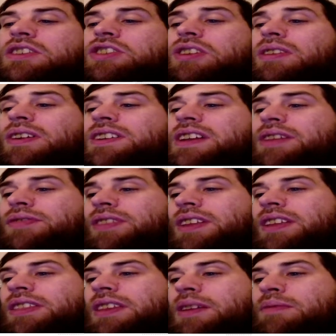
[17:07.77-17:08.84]
So I
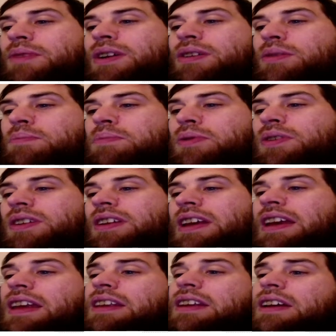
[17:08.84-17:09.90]
definitely think we could put it
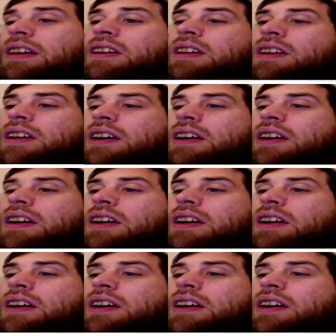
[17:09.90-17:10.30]
in.